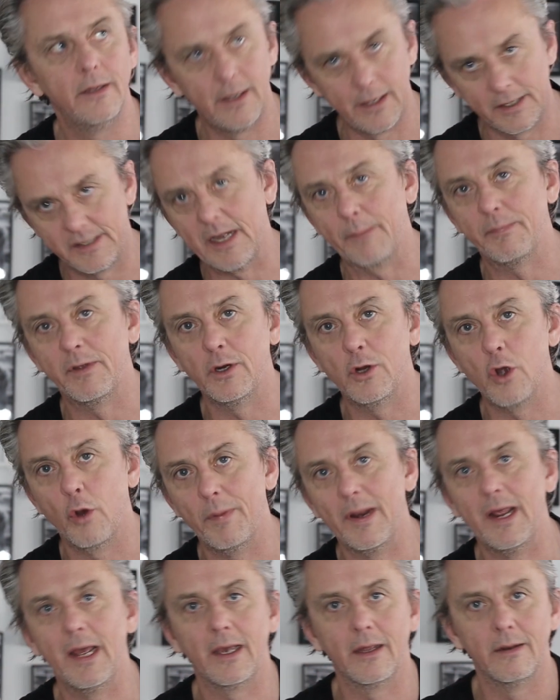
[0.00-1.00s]
except in
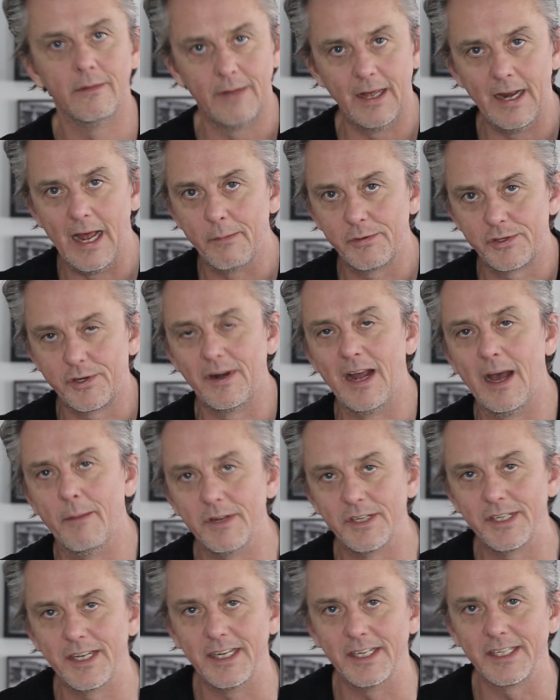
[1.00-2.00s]
Copenhagen and Amsterdam
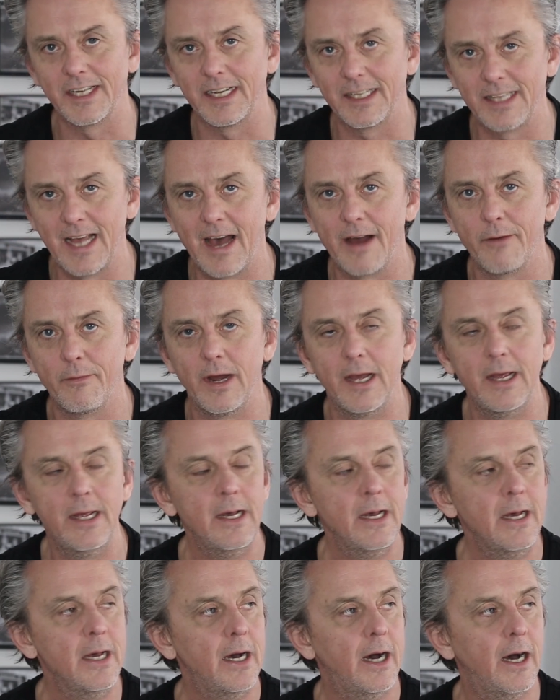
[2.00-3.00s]
and cities like that, right?
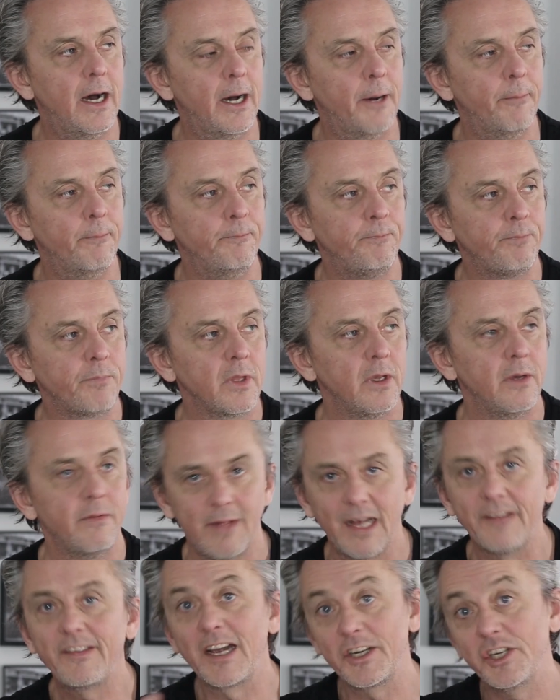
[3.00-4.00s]

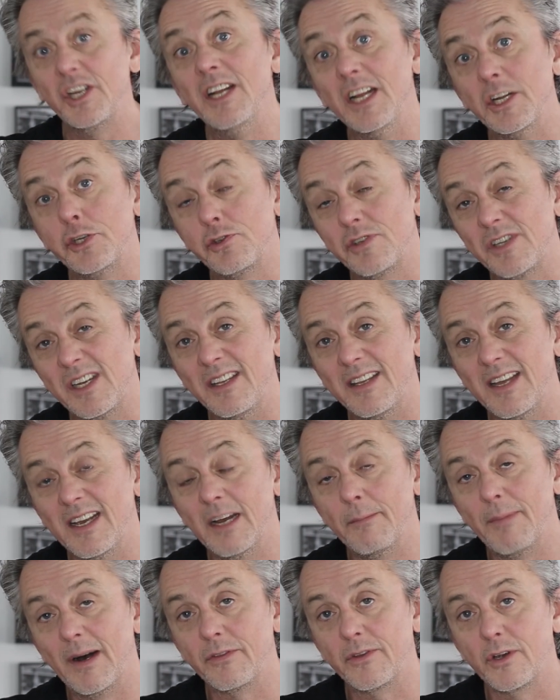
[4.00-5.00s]
That's actually an interesting
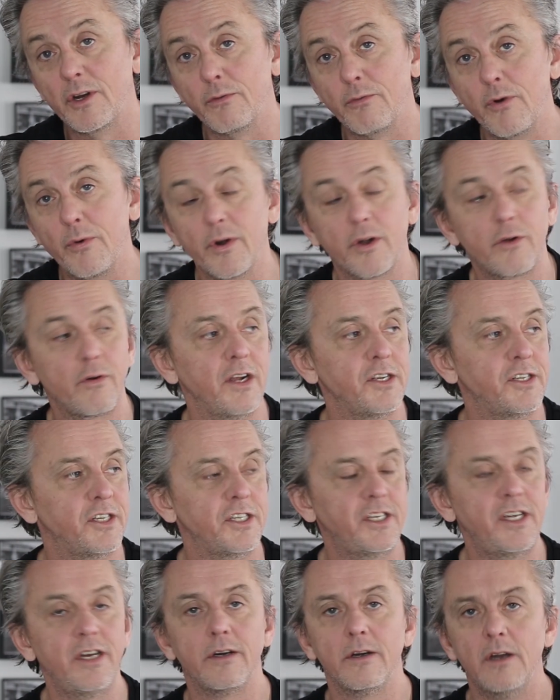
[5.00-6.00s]
thing about the corona
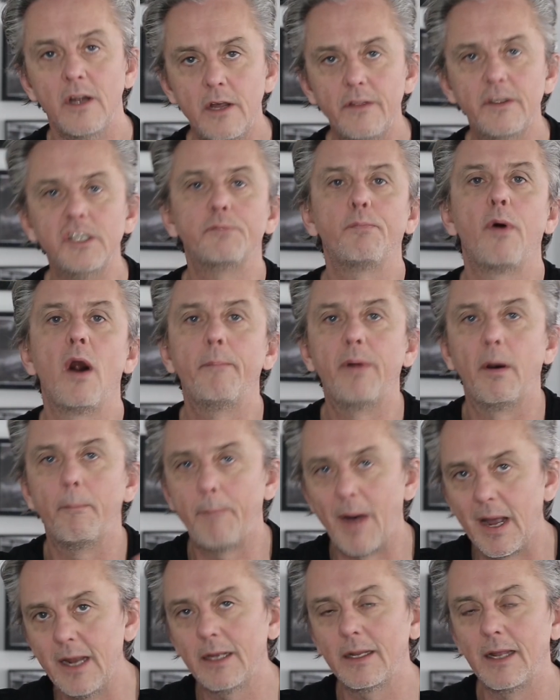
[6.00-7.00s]
crisis here. These
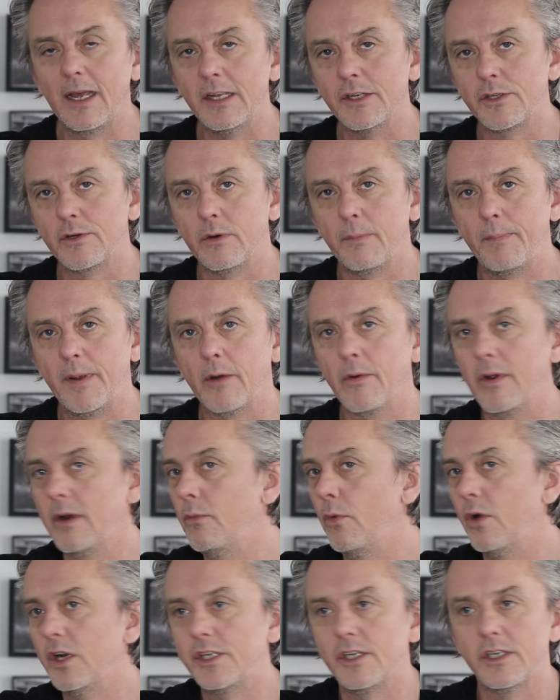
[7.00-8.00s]
pop-up bike lanes are
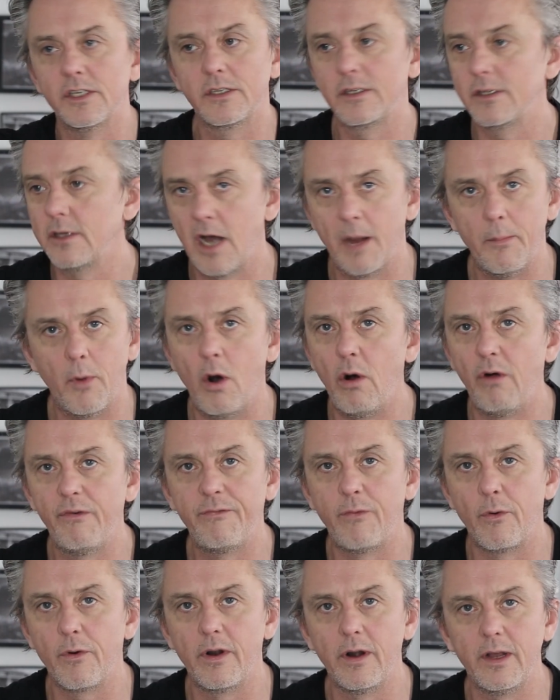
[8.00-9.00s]
appearing, which is, I'm all
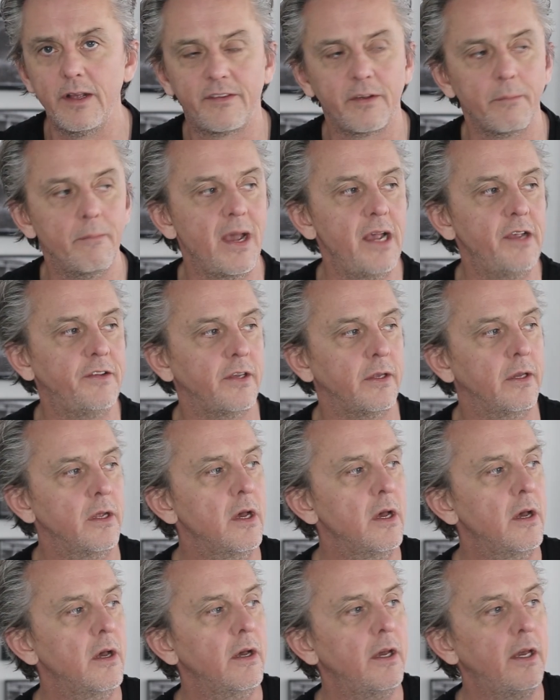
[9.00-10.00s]
for it. It's amazing.
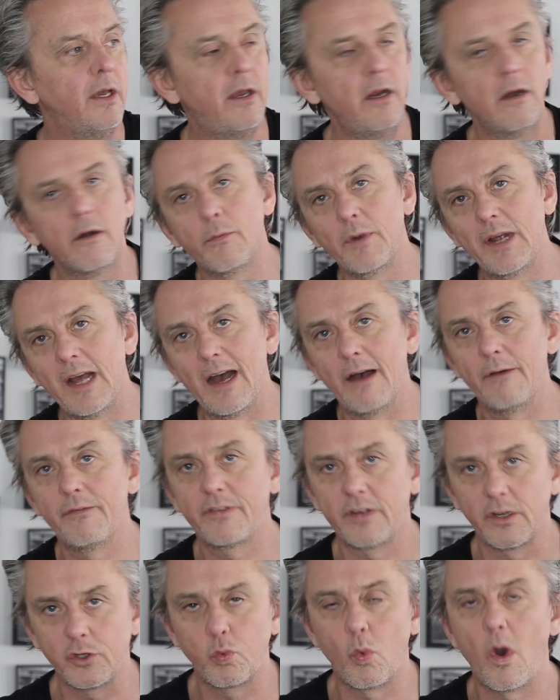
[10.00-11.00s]
Here we have
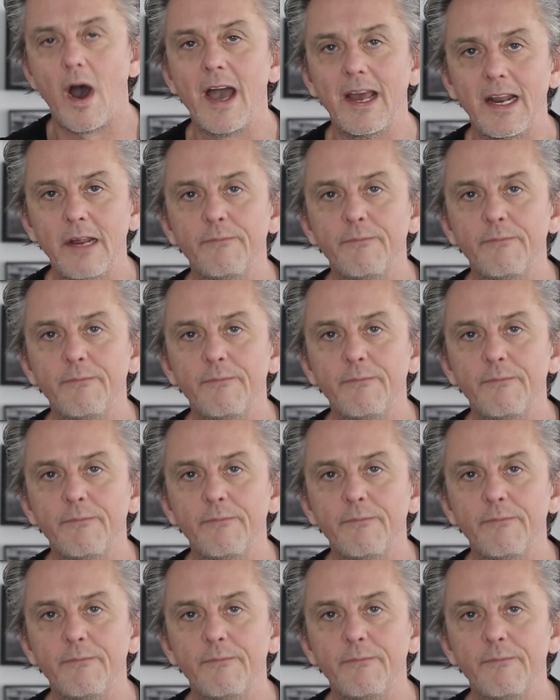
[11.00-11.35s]
such wide